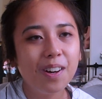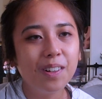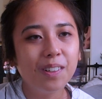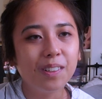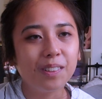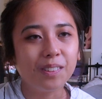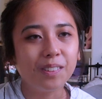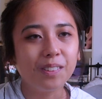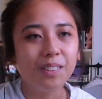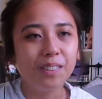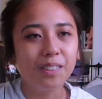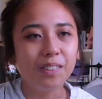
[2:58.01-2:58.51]

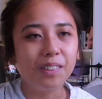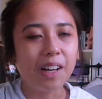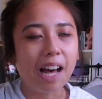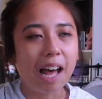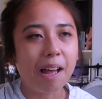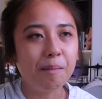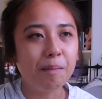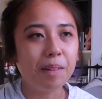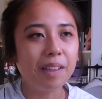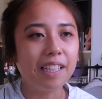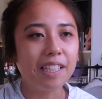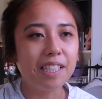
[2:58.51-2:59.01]
Ooh,
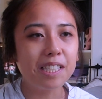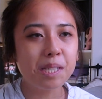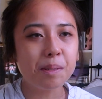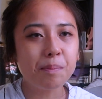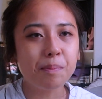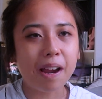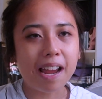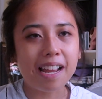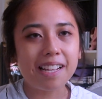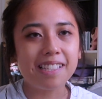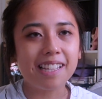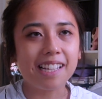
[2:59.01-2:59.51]
I'm a little
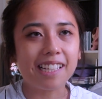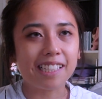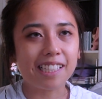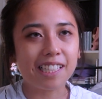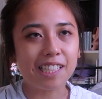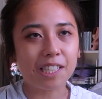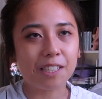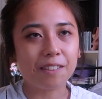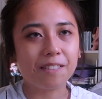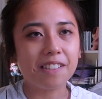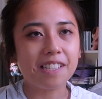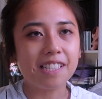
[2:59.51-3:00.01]
surprised that
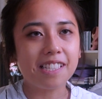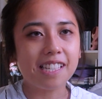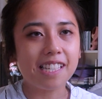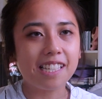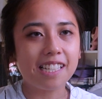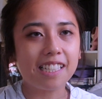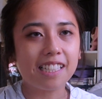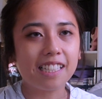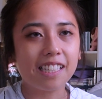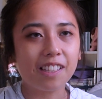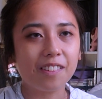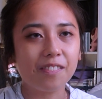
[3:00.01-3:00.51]
Q
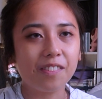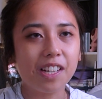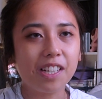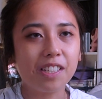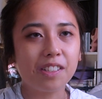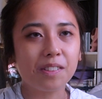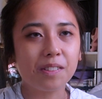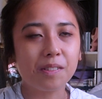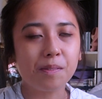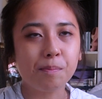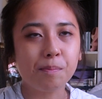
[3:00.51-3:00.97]
isn't the one who